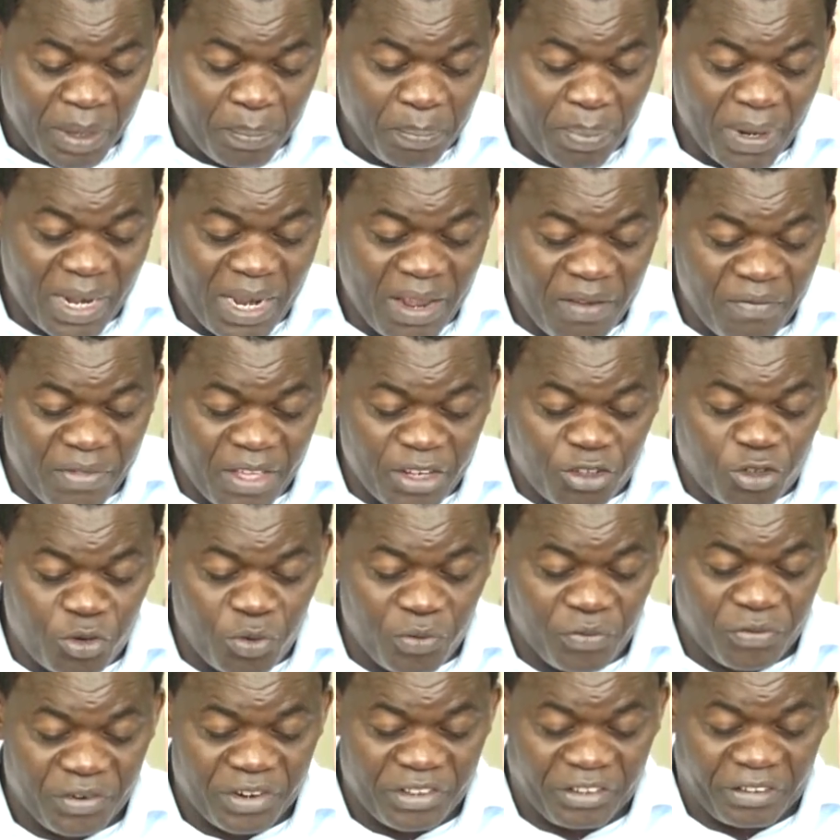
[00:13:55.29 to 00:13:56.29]
believe that
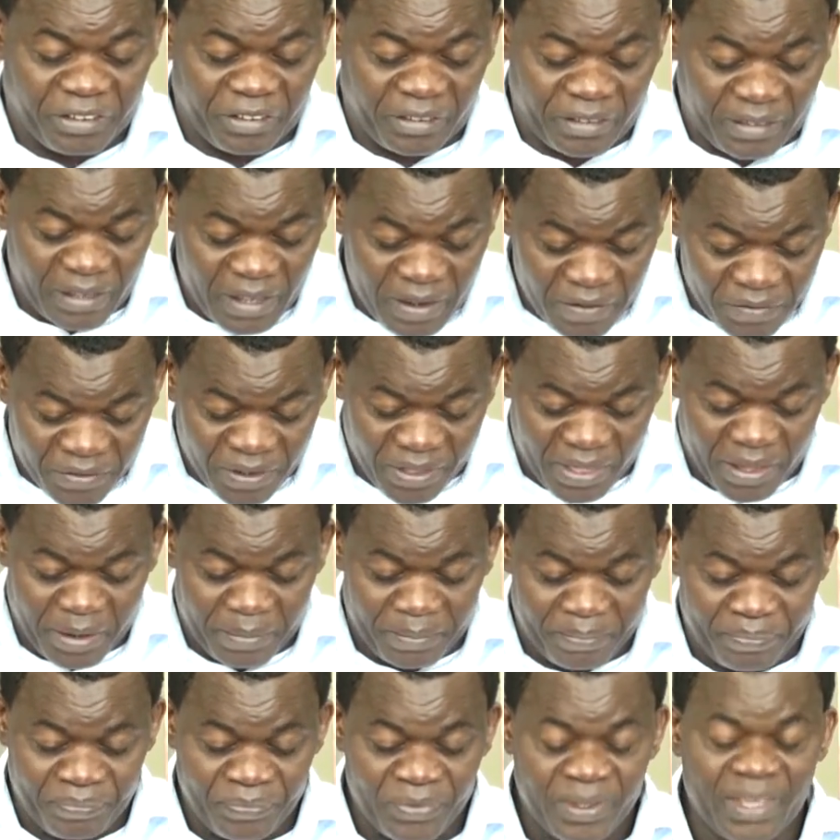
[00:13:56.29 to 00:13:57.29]
you've received
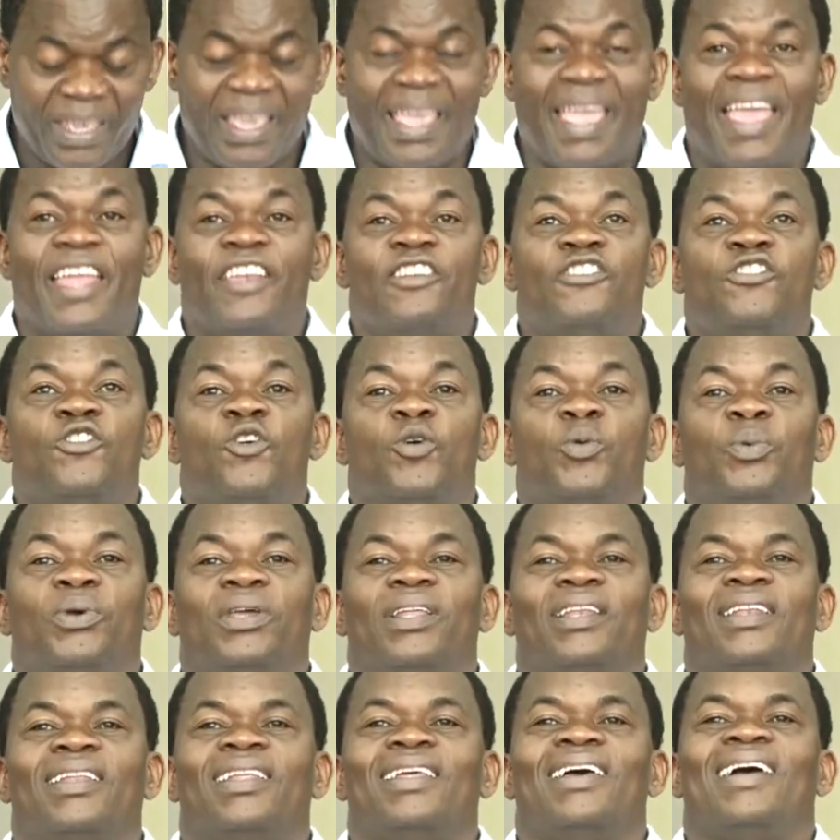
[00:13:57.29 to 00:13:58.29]
them and you
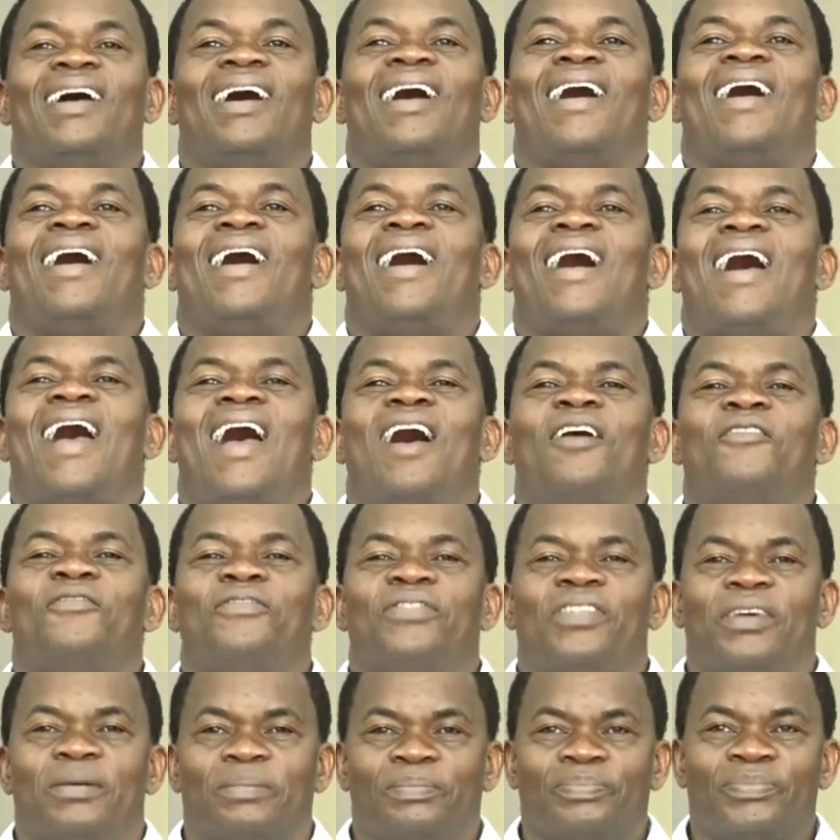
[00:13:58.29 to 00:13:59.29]
will
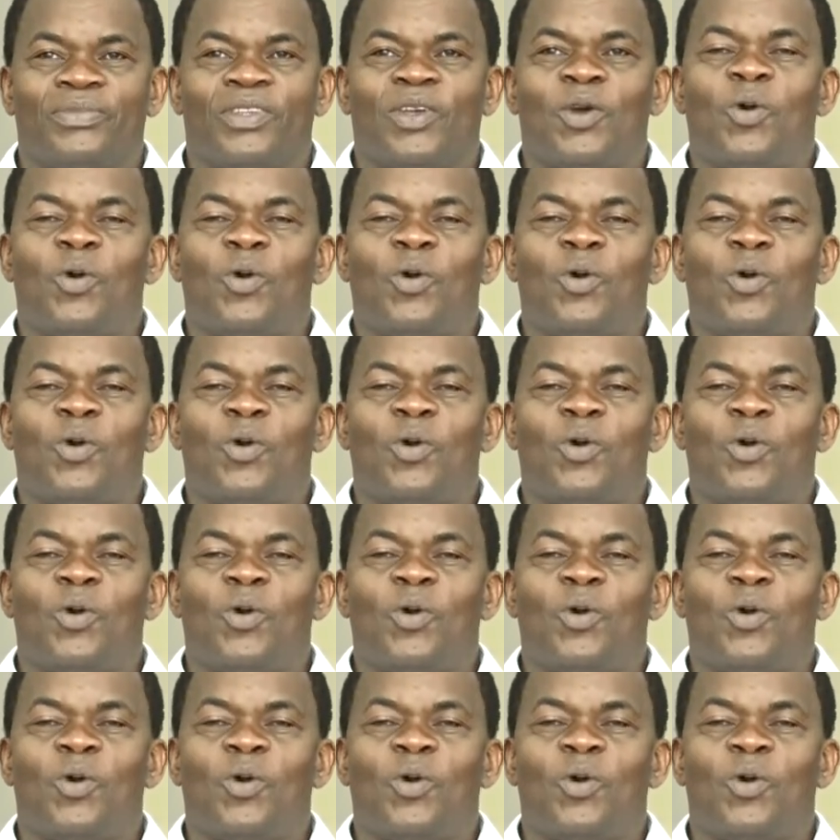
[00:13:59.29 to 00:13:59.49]
have them.